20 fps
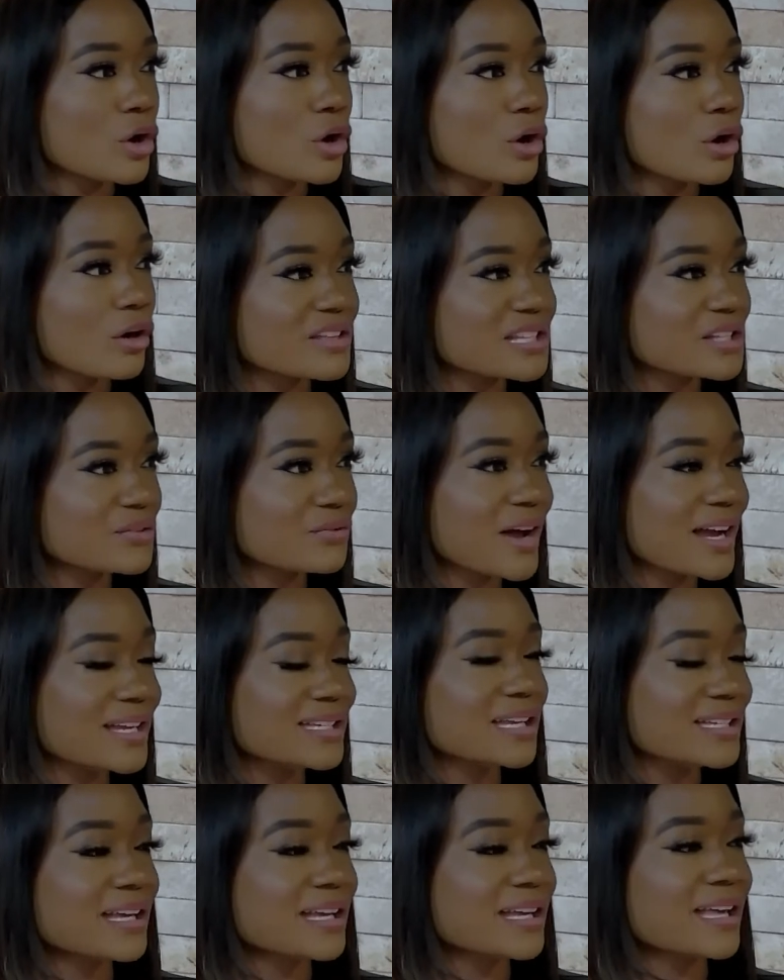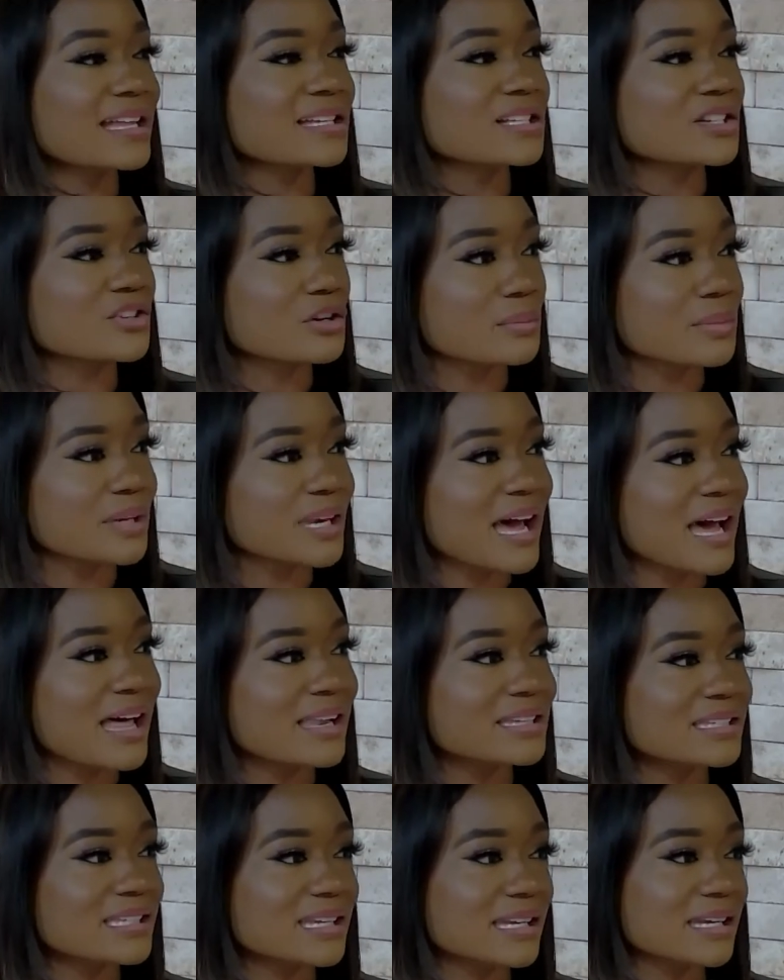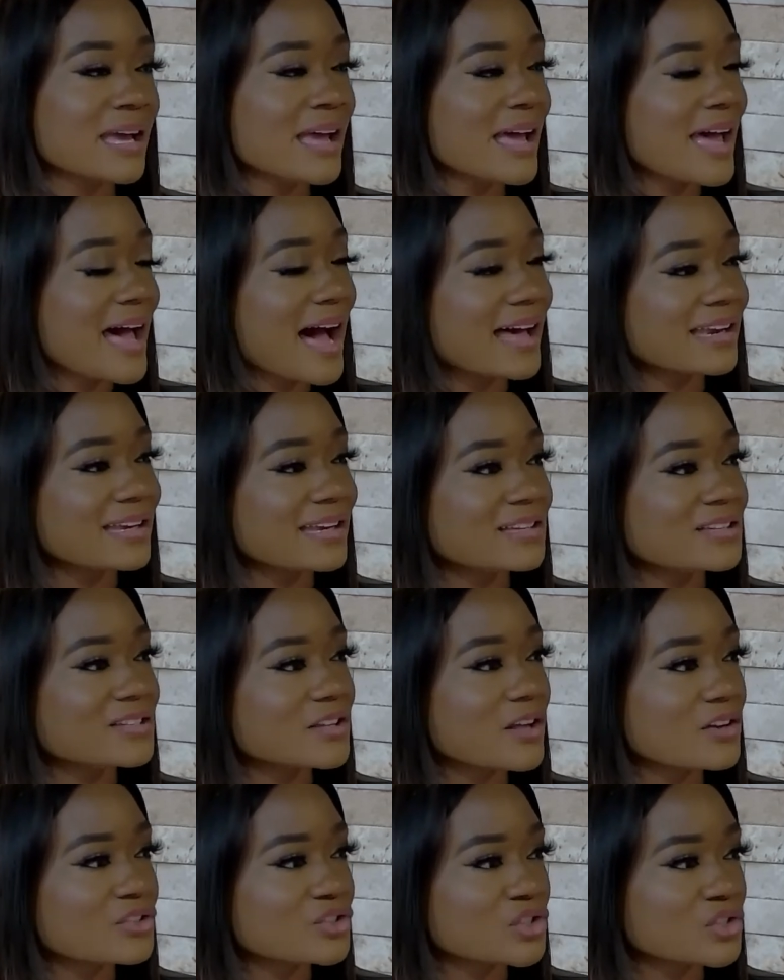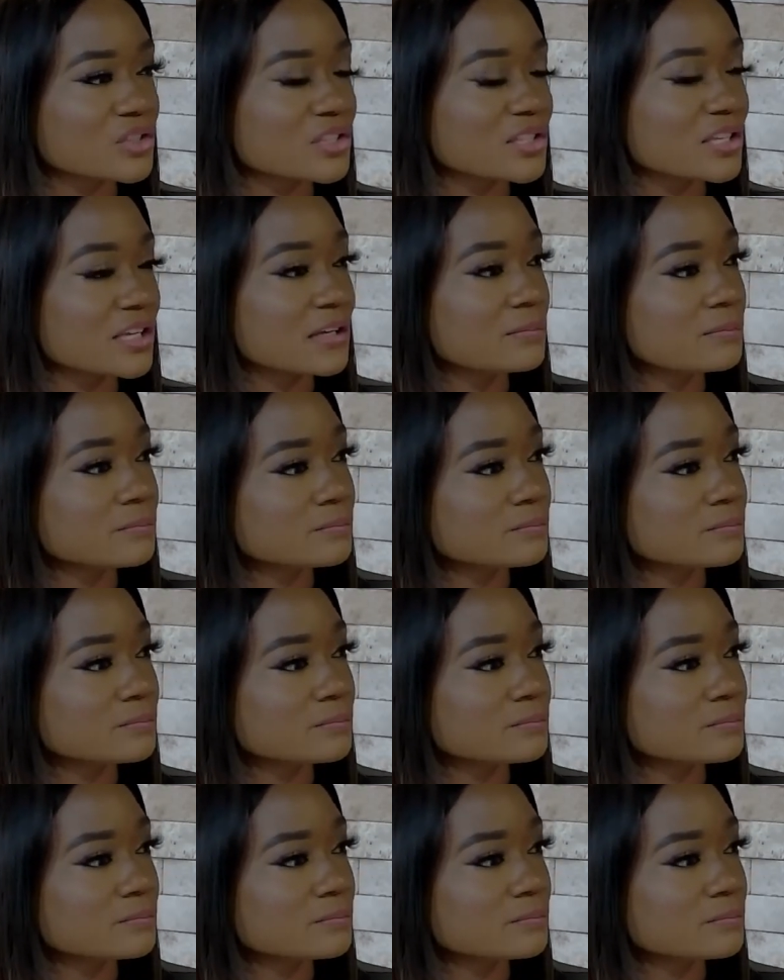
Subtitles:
of this fight against criminality and insurgency?